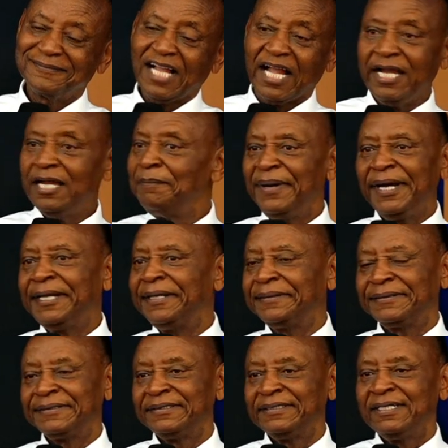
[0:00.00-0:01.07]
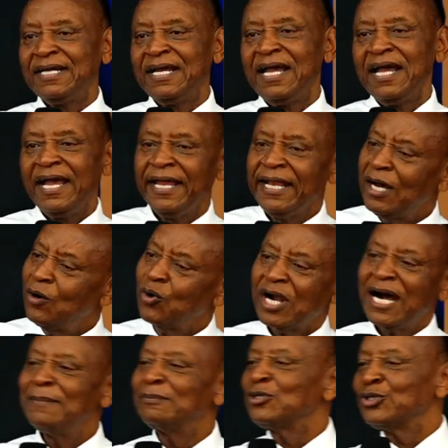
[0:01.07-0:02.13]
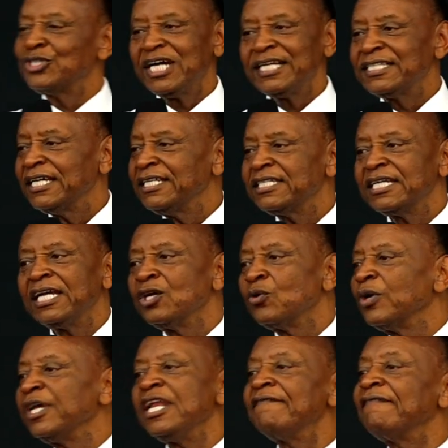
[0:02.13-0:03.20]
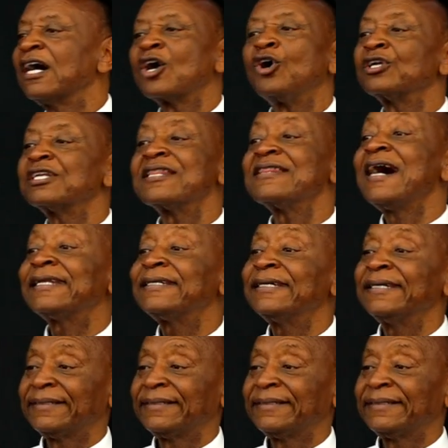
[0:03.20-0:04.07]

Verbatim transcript: Amen. And I will come to church and tell you, we never got that.